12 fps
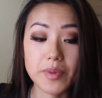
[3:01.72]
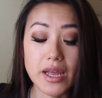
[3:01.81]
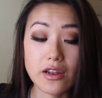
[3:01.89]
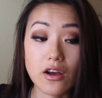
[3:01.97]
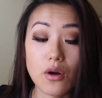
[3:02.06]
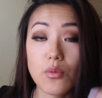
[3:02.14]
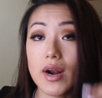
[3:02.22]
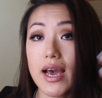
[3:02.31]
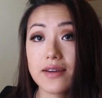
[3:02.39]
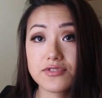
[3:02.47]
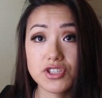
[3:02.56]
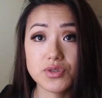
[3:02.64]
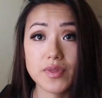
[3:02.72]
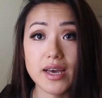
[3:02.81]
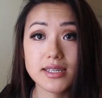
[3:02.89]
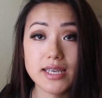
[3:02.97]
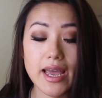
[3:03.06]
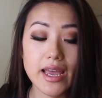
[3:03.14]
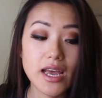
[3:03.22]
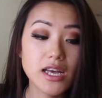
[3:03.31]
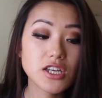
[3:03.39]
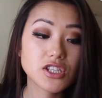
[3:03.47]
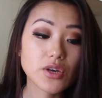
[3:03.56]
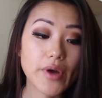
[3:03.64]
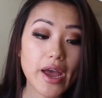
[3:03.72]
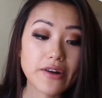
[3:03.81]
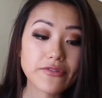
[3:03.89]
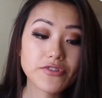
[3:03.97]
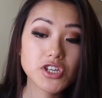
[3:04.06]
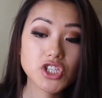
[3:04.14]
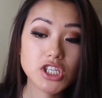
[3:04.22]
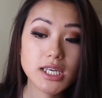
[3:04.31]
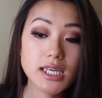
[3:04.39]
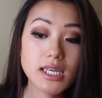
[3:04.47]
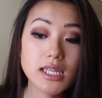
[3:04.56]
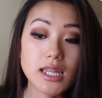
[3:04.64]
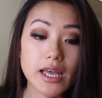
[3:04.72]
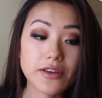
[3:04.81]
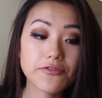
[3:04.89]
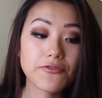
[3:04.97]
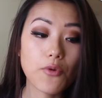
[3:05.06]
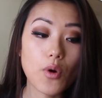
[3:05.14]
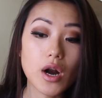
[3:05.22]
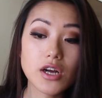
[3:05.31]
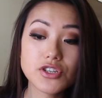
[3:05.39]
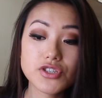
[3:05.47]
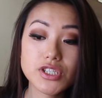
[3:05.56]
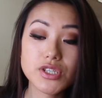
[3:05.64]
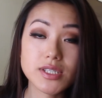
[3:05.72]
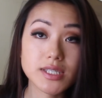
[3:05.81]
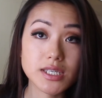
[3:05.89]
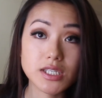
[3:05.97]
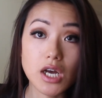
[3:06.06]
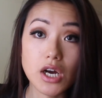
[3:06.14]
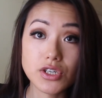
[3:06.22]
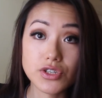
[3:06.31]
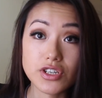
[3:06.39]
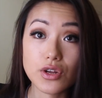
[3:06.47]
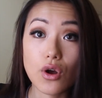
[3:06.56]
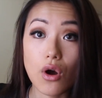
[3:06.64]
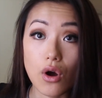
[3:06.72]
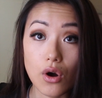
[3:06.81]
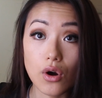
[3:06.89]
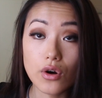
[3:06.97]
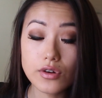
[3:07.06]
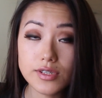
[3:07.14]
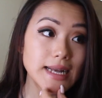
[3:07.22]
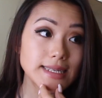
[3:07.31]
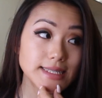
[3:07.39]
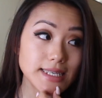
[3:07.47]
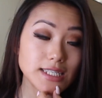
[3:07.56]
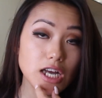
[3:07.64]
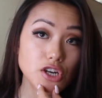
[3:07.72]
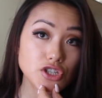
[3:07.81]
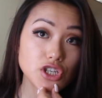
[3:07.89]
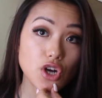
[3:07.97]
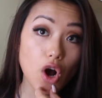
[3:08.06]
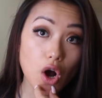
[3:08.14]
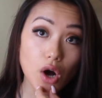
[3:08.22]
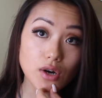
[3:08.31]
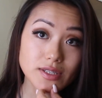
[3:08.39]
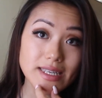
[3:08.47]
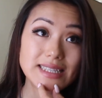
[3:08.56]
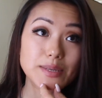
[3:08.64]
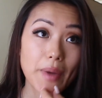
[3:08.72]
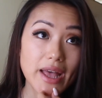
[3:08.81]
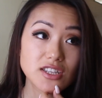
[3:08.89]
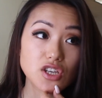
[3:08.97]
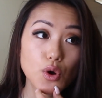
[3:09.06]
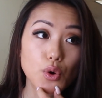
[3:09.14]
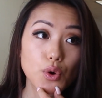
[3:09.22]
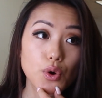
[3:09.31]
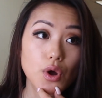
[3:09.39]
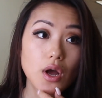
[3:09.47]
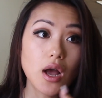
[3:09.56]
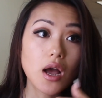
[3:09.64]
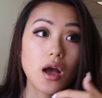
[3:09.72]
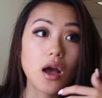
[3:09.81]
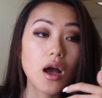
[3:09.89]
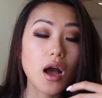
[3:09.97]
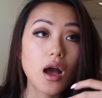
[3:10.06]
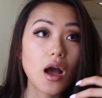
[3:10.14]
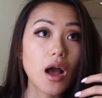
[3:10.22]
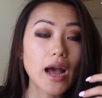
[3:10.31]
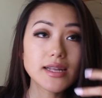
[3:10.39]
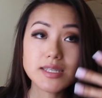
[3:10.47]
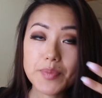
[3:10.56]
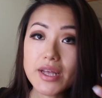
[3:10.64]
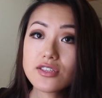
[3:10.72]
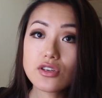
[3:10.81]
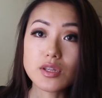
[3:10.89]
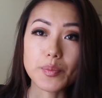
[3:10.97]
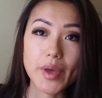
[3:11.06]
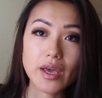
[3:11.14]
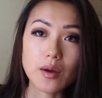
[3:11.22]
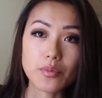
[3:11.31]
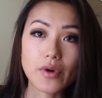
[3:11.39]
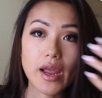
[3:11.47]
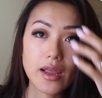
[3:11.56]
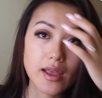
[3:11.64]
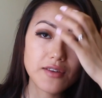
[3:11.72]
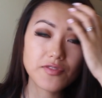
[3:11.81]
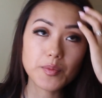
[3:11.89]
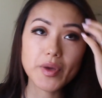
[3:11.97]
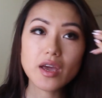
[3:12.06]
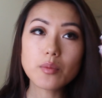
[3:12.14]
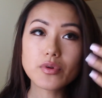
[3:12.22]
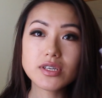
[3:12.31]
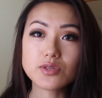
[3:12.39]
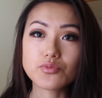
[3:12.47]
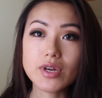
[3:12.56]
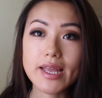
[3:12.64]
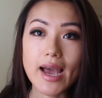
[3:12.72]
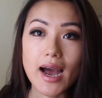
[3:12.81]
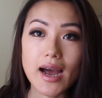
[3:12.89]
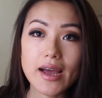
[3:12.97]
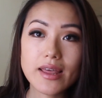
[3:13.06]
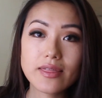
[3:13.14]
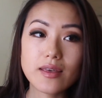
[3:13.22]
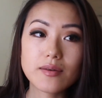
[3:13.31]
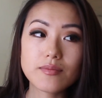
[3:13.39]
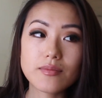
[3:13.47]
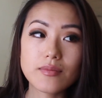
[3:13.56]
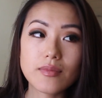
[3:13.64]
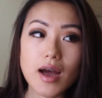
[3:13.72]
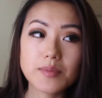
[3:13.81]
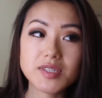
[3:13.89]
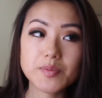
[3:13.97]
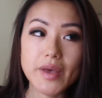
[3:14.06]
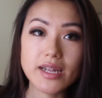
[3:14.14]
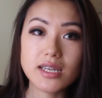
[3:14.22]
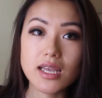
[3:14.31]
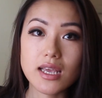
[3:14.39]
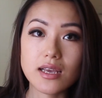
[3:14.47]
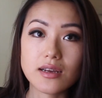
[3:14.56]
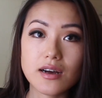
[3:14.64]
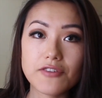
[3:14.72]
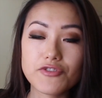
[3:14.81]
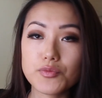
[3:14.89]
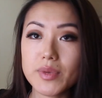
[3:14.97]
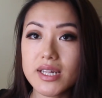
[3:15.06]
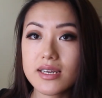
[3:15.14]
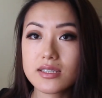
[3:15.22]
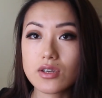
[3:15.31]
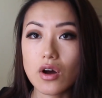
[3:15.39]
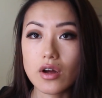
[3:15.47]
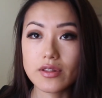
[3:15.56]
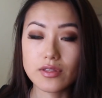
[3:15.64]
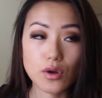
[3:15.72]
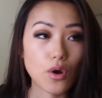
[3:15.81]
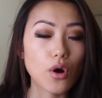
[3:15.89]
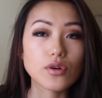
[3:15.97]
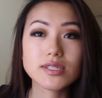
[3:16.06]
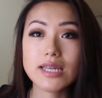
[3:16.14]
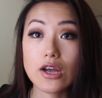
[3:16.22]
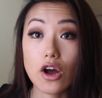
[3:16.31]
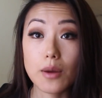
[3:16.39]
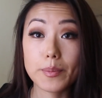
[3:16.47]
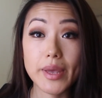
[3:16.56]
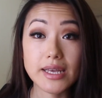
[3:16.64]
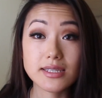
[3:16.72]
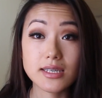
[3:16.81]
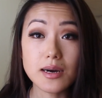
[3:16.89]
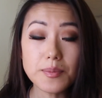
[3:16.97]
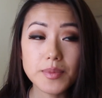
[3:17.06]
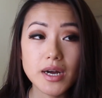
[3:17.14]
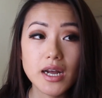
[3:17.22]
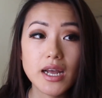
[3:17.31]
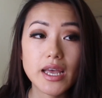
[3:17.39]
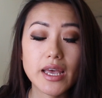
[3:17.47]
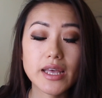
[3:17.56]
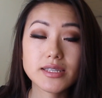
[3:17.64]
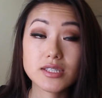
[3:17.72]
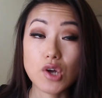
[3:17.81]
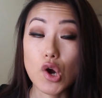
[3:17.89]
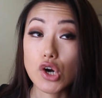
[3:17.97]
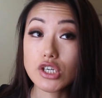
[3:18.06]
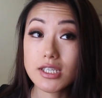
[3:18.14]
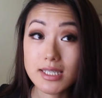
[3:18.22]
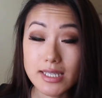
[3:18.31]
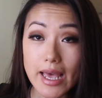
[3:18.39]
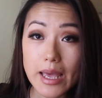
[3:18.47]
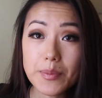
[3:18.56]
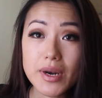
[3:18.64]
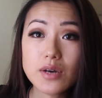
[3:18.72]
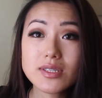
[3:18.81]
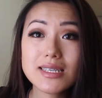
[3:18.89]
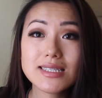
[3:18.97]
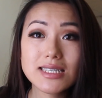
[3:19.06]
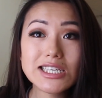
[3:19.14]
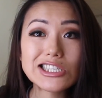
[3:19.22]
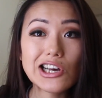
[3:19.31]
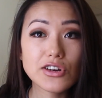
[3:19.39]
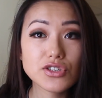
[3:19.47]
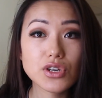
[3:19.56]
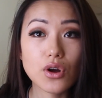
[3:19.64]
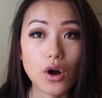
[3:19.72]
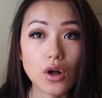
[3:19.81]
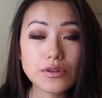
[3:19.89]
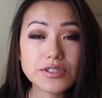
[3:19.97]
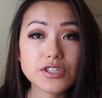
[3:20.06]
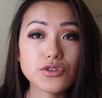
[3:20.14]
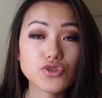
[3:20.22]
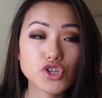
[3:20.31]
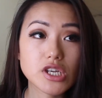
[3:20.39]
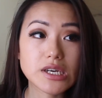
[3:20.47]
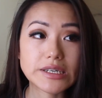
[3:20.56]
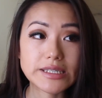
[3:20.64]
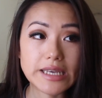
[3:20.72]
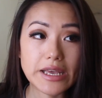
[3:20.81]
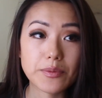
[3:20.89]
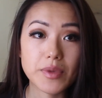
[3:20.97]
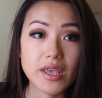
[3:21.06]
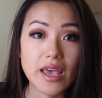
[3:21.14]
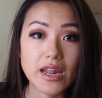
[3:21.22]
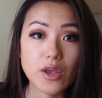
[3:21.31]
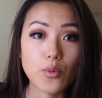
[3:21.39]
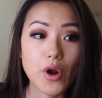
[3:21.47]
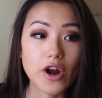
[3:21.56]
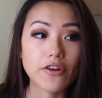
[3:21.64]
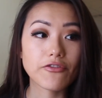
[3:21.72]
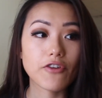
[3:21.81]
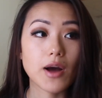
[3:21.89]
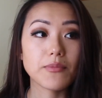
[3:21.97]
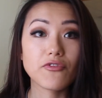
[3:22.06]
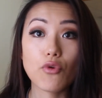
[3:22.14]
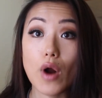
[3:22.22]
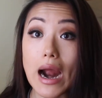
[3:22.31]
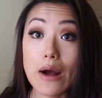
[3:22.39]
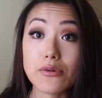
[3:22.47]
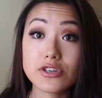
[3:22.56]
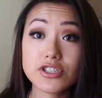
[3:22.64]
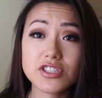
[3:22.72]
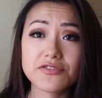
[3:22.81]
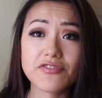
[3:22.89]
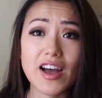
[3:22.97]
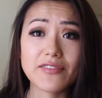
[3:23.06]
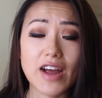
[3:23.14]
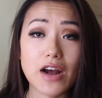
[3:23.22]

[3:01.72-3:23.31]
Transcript: depending on what I have to do that day. So averaging like 400 to 600 calls. 600 calls, it depends on it depends on the pickup rate. If the pickup rate is really high, then I'm spending a few minutes on the calls that got picked up. It's hard to say, but I'll say 600 calls usually gonna take me anywhere from 4 hours to 5